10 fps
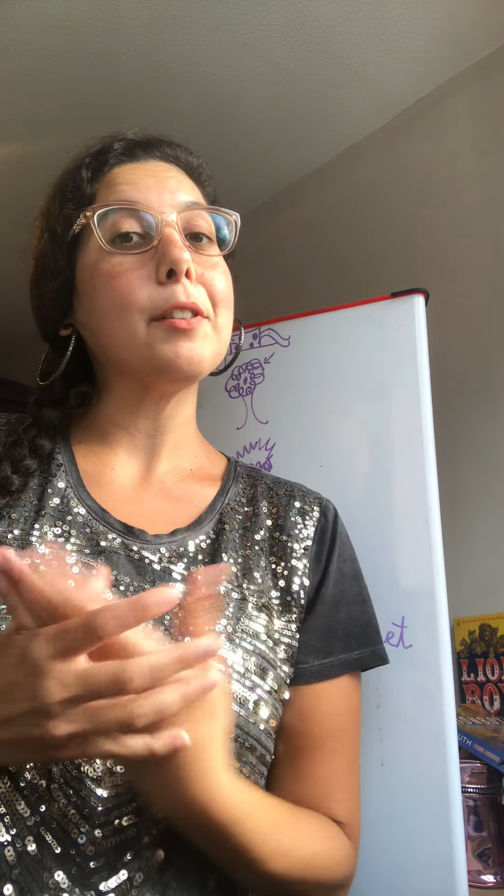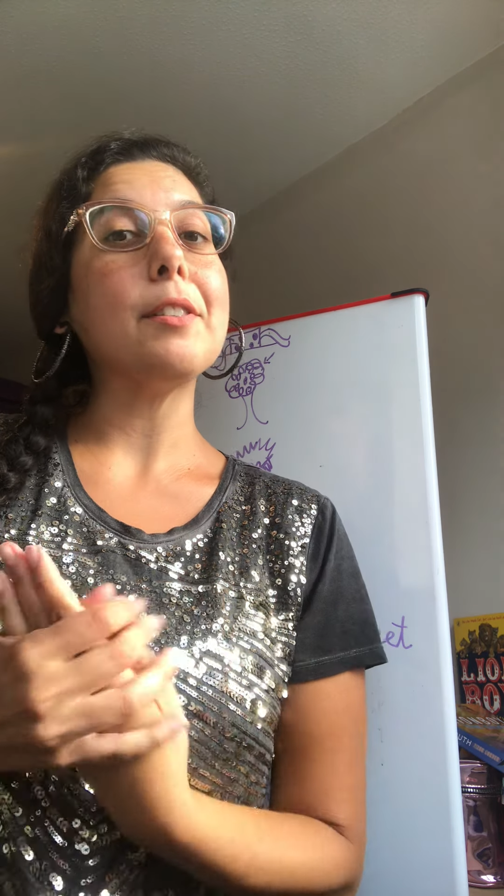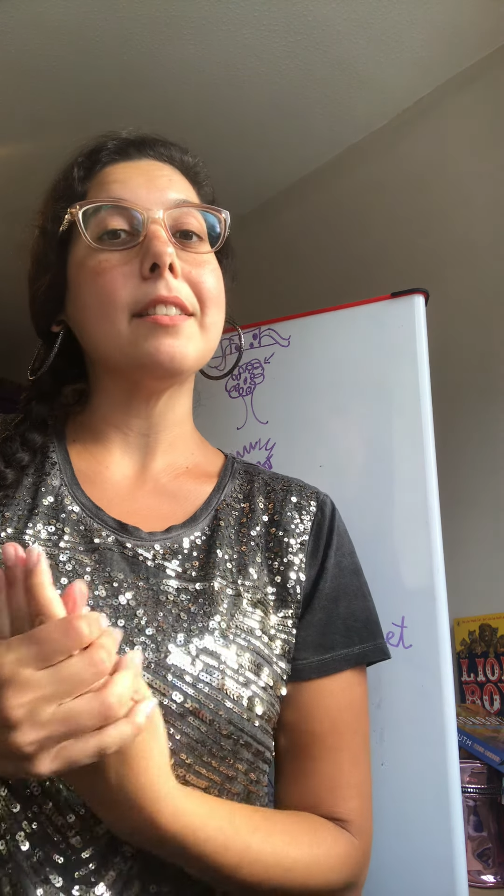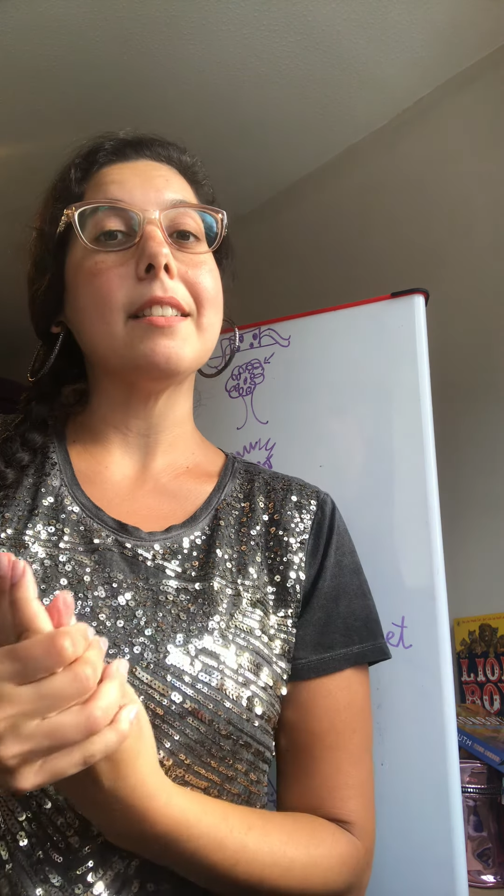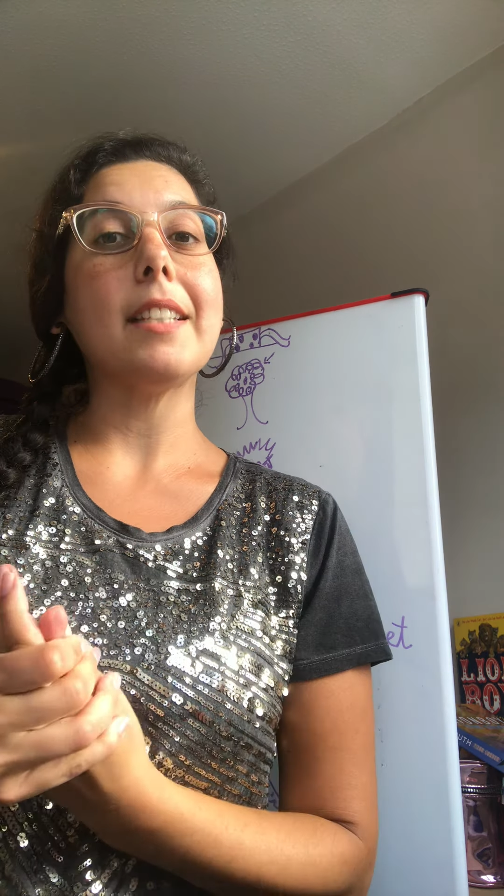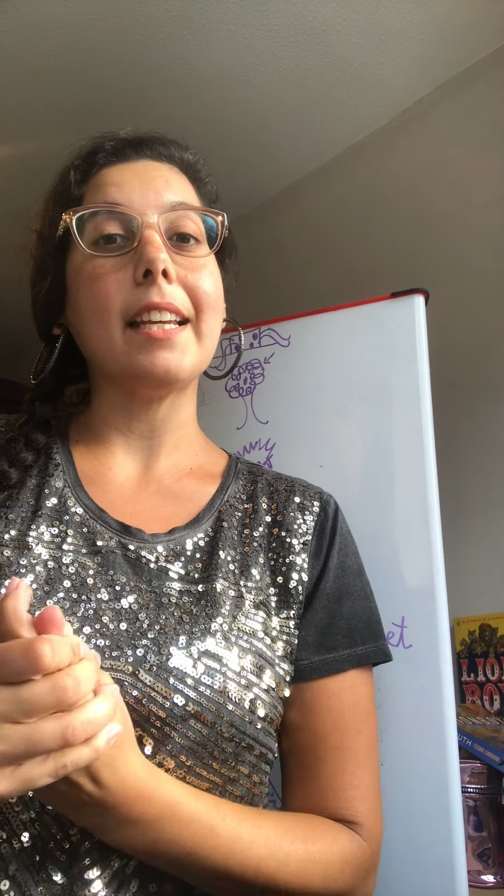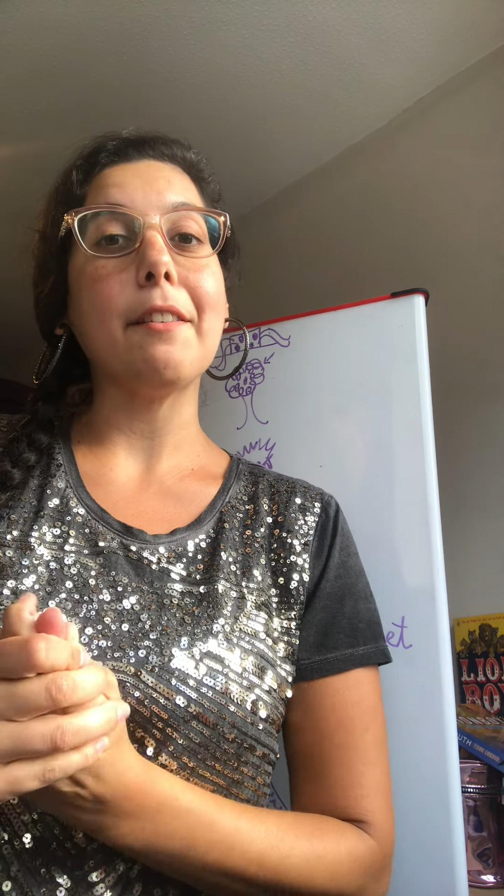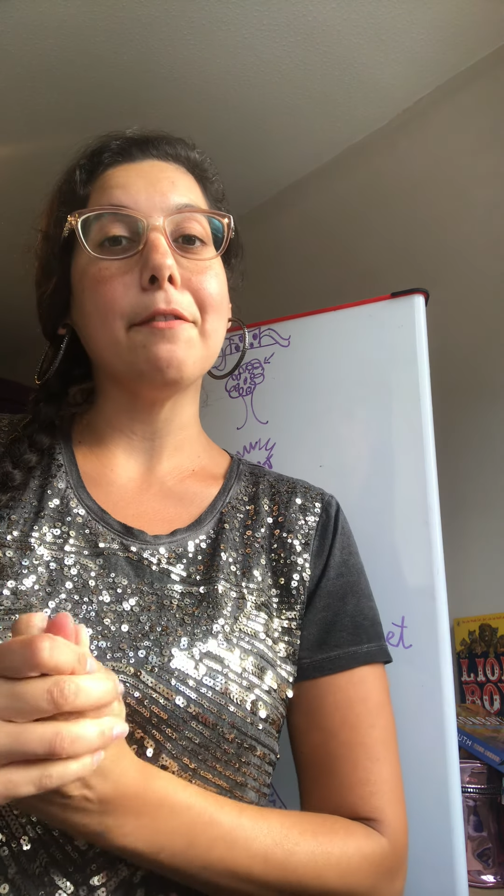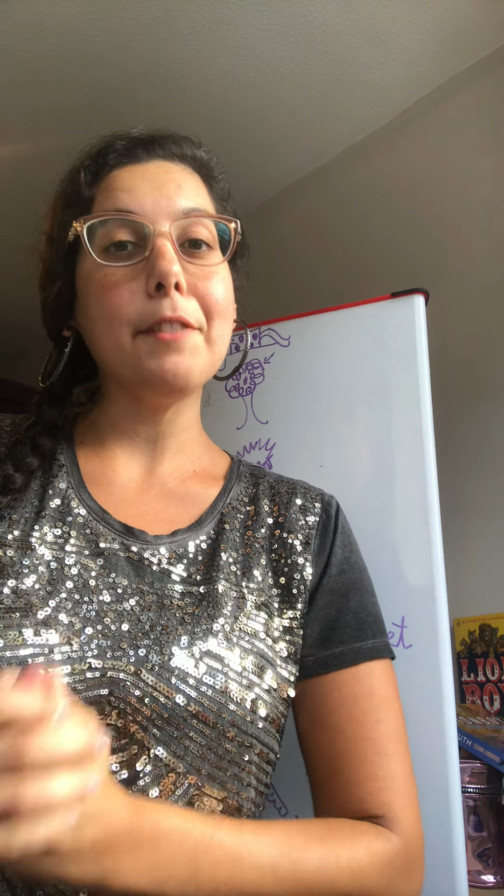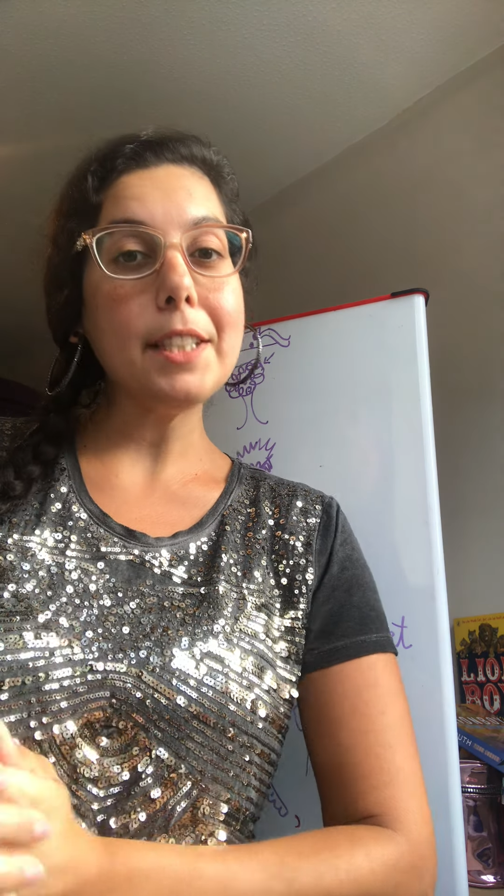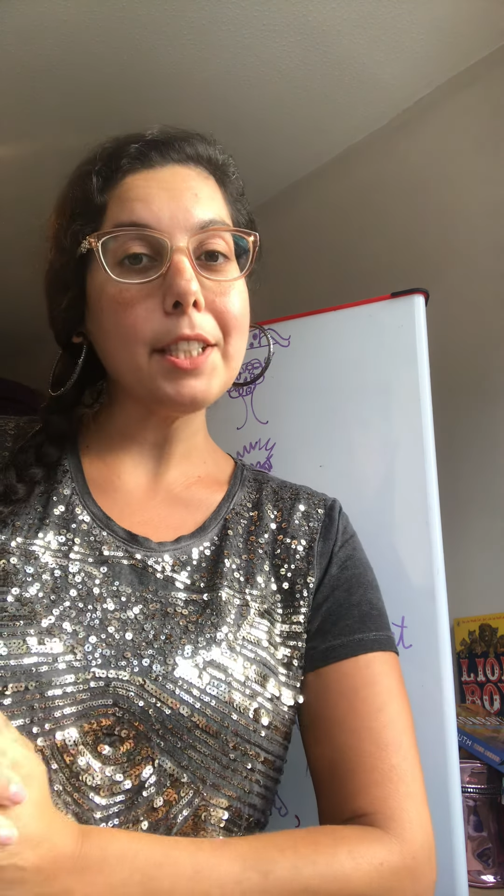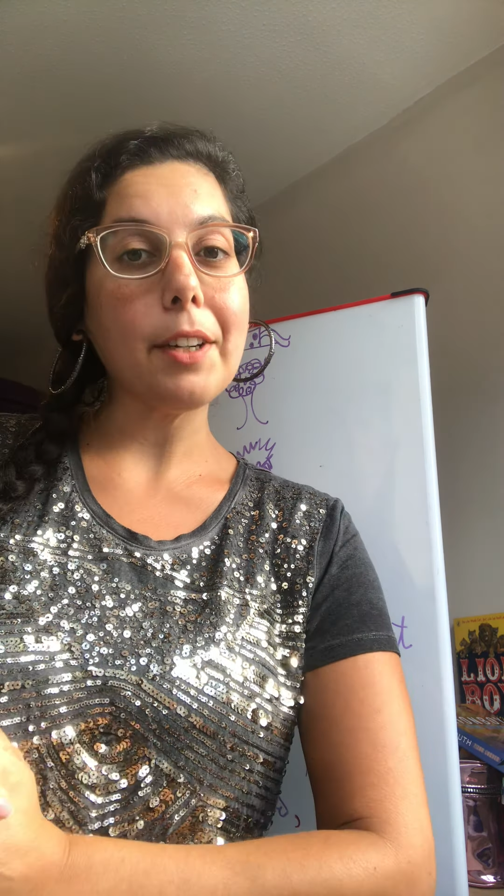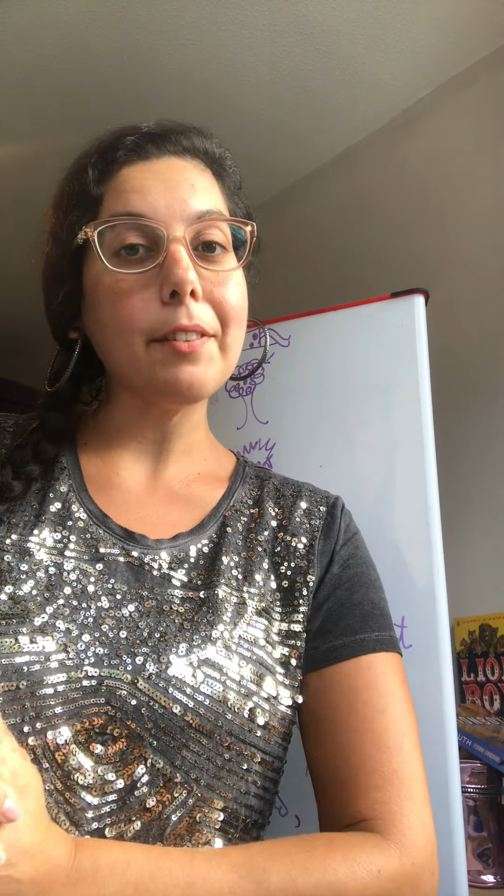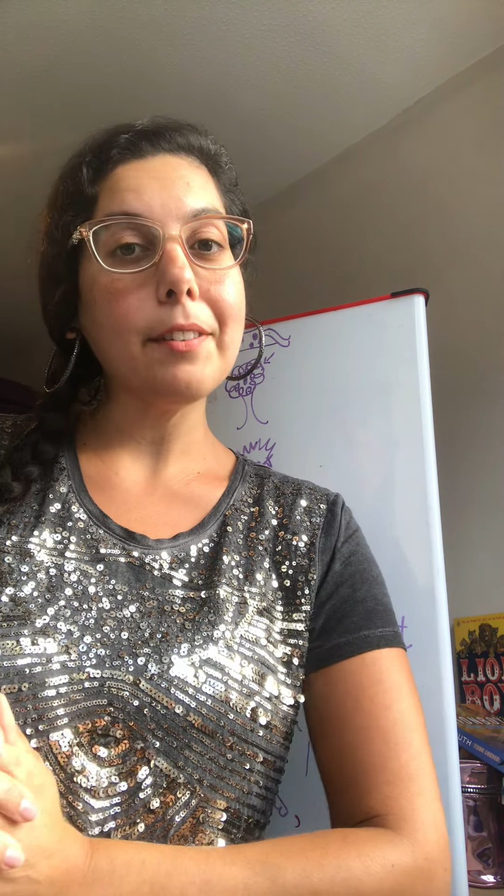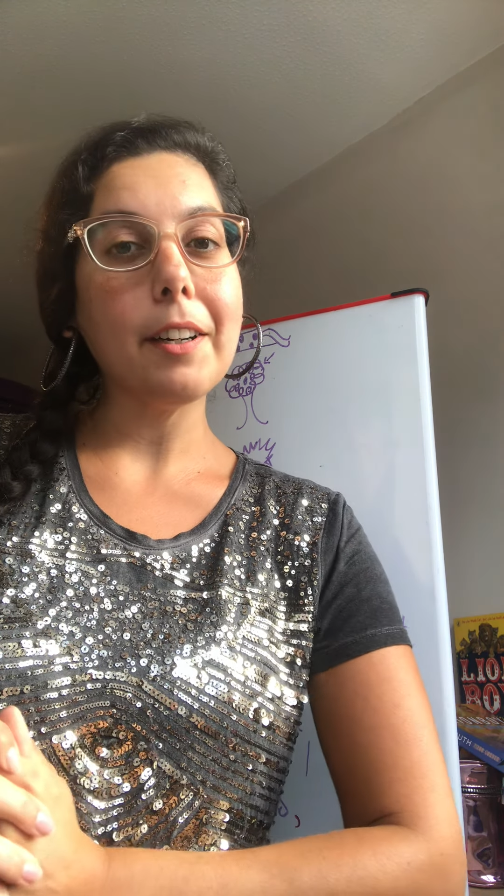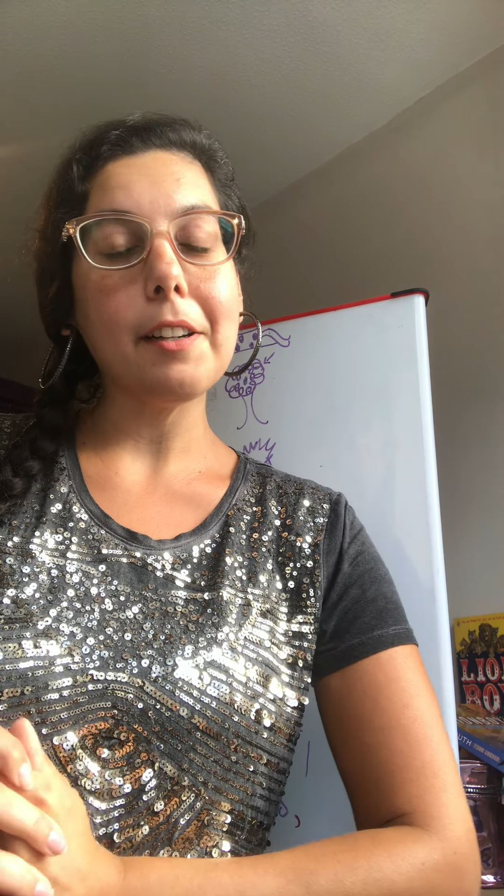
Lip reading: could take a video